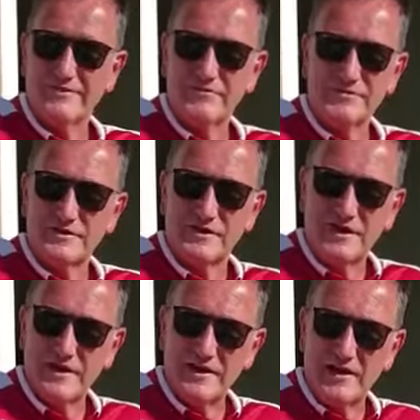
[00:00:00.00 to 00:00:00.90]

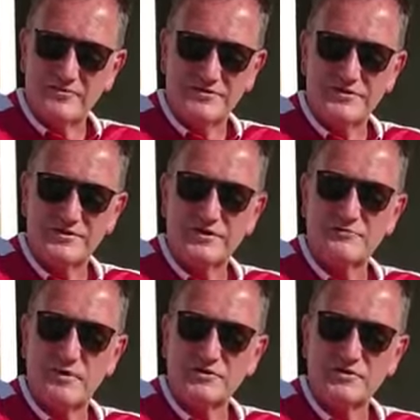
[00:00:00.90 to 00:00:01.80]
obviously he knows just
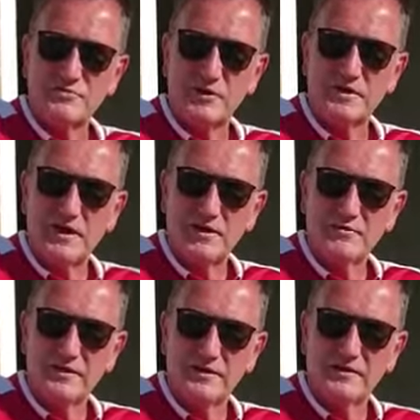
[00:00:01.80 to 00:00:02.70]
as much as we know
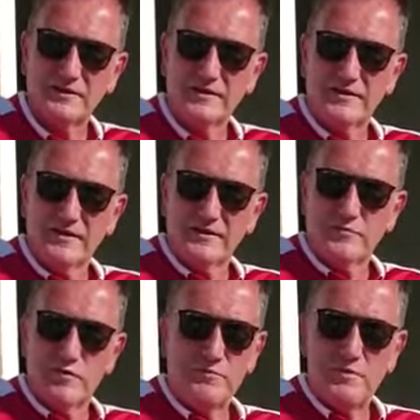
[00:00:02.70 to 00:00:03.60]
that
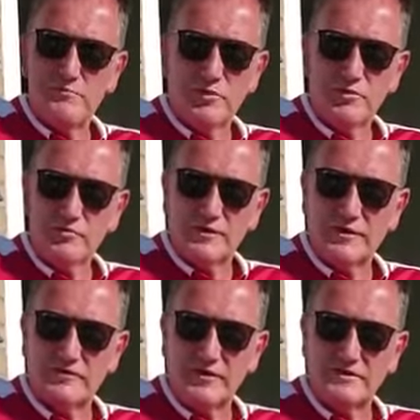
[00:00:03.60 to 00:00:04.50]
we've been poor in
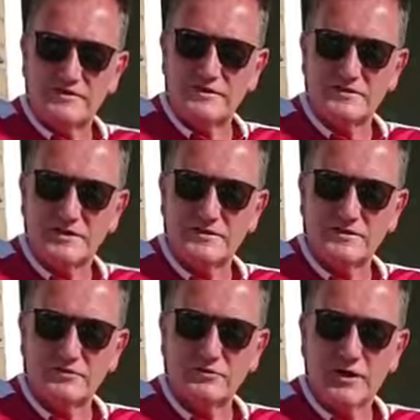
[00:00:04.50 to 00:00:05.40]
defence this
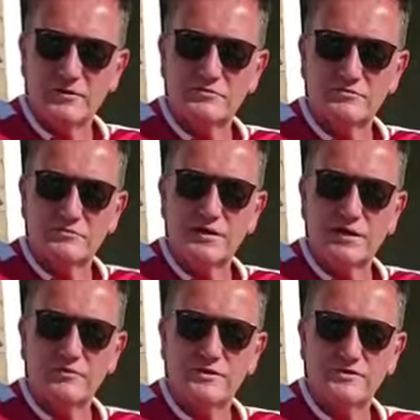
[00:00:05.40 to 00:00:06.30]
season. Although
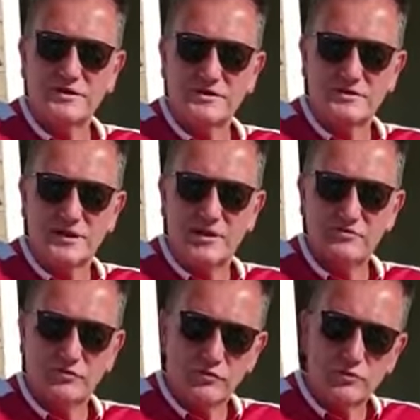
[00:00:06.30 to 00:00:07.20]
the season
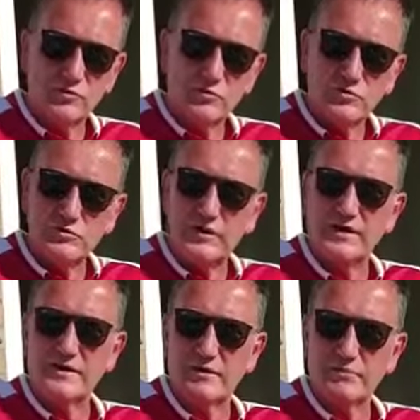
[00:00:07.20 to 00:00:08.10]
overall could
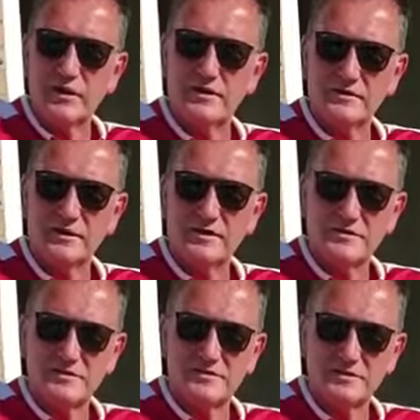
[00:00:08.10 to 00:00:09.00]
end up being a
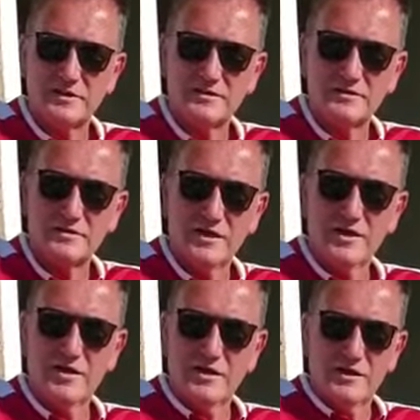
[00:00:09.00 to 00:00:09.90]
decent season.
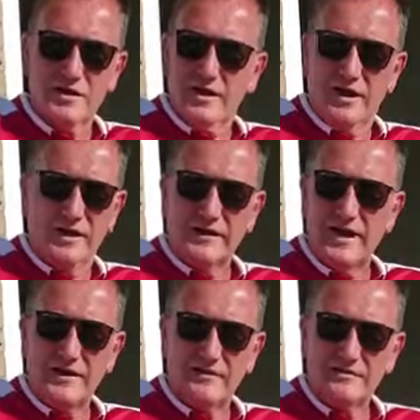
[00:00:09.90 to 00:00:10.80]

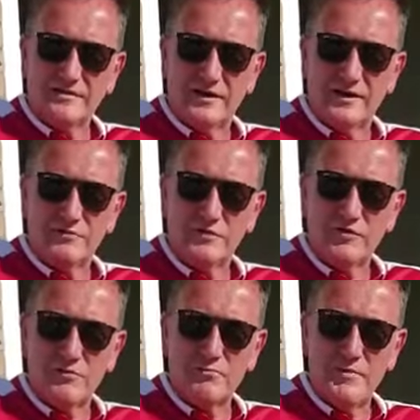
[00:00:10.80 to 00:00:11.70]
Again, we've
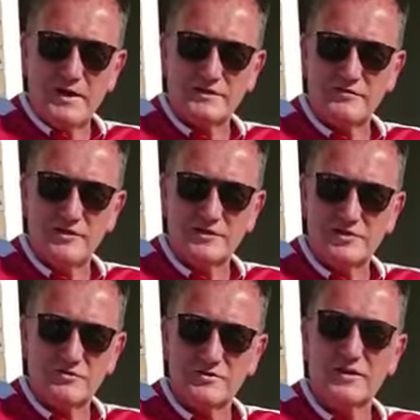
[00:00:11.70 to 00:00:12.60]
got massive
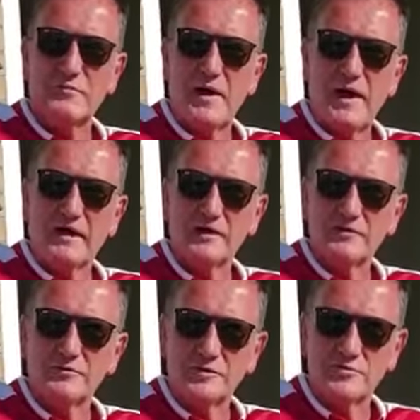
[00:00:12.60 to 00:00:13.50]
issues at the back
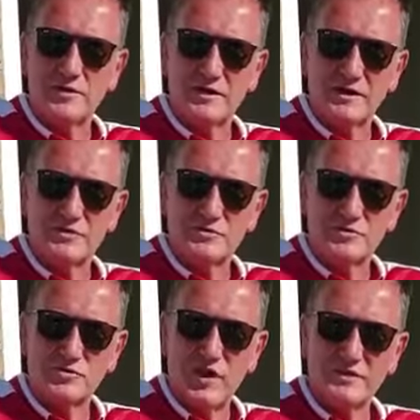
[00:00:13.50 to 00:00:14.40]
which we need to
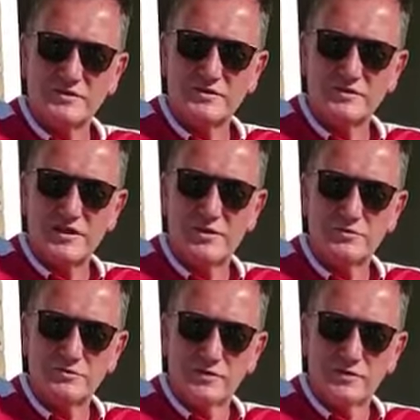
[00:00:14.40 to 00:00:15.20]
address. So,